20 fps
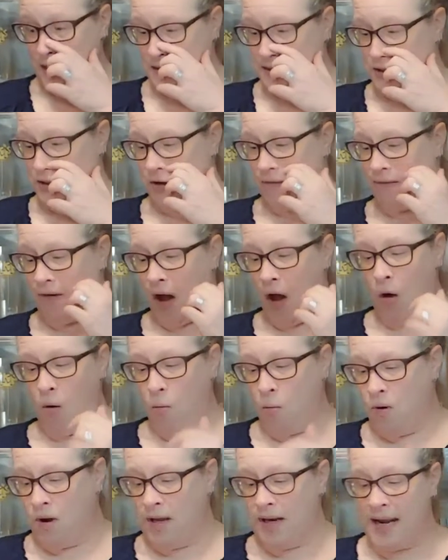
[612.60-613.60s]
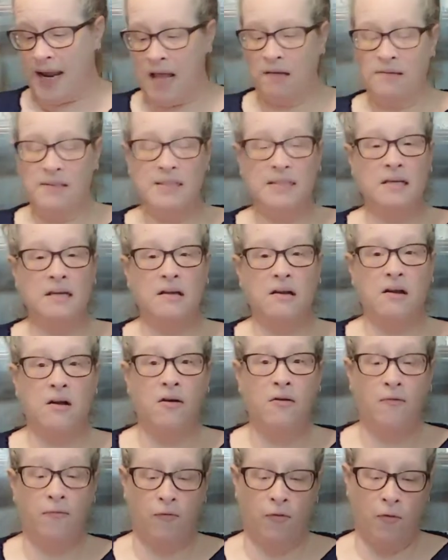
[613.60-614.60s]
So I've got 1 ounce
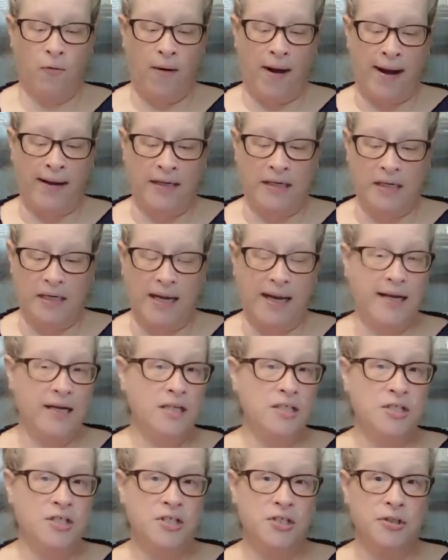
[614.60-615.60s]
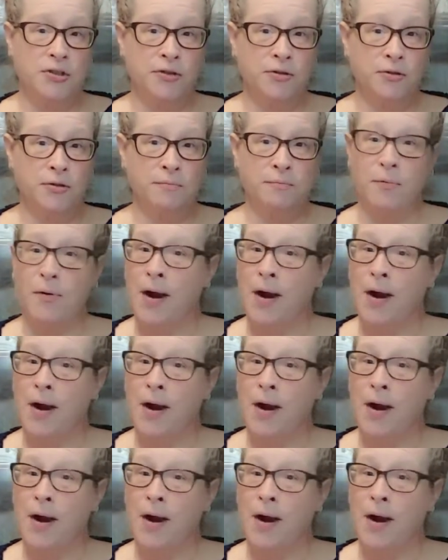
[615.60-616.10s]
of granulated sugar,